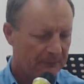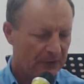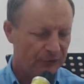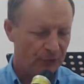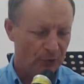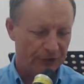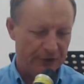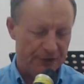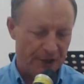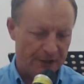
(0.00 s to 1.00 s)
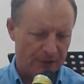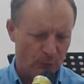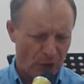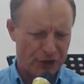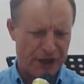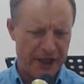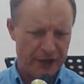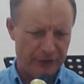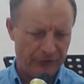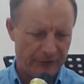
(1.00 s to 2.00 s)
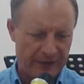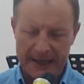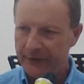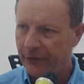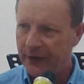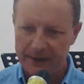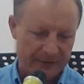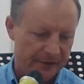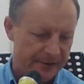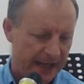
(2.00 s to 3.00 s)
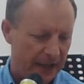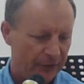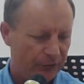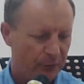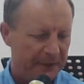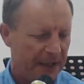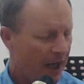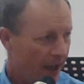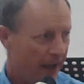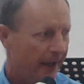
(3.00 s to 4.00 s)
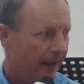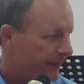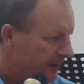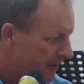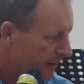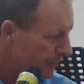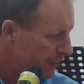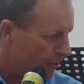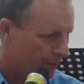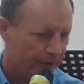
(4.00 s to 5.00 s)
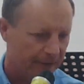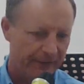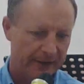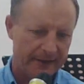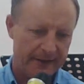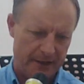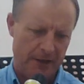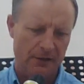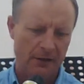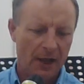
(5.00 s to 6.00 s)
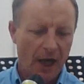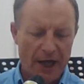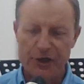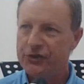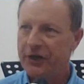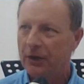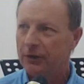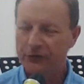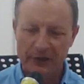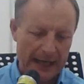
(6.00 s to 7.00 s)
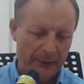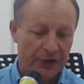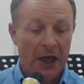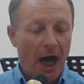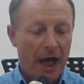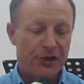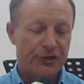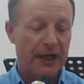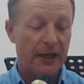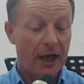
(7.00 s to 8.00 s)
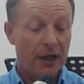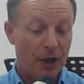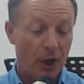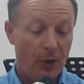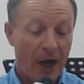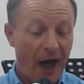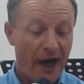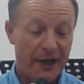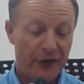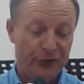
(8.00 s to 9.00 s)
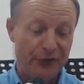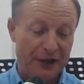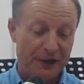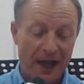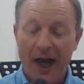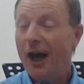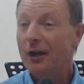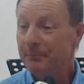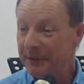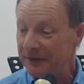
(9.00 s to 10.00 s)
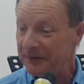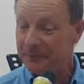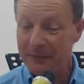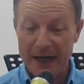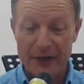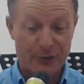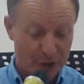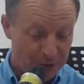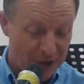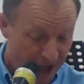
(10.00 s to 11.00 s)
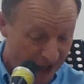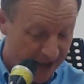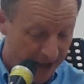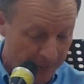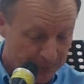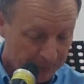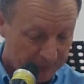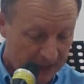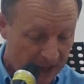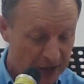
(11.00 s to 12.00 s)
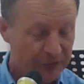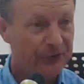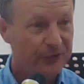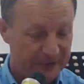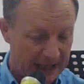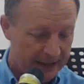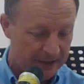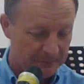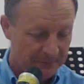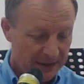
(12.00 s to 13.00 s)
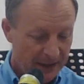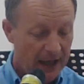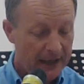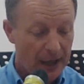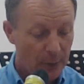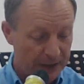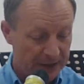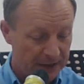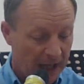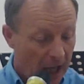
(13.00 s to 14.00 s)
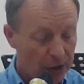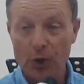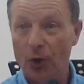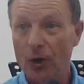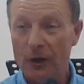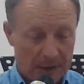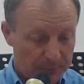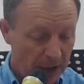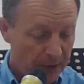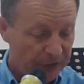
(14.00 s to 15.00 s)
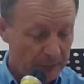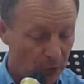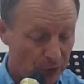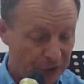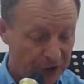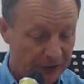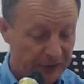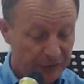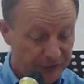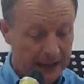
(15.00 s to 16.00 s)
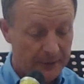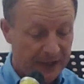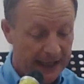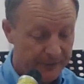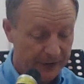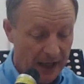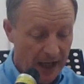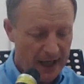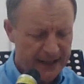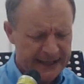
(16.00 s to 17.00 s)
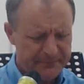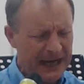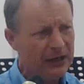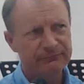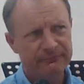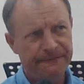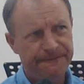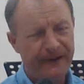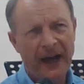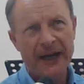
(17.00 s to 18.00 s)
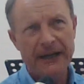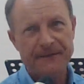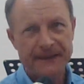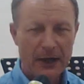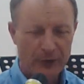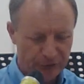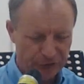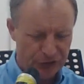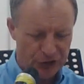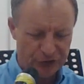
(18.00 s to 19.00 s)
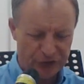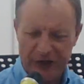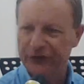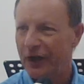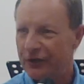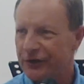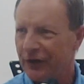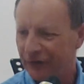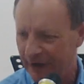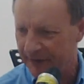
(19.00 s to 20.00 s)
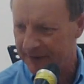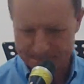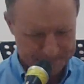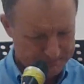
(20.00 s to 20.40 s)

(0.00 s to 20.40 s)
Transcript: Snorted Yertle. What is that thing that dares to be higher than Yertle the king? I shall not allow it. I shall go higher still. I'll build my throne higher. I'll stack 'em, and I will. I'll call some more turtles. I'll stack 'em to heaven. I need about 5,607.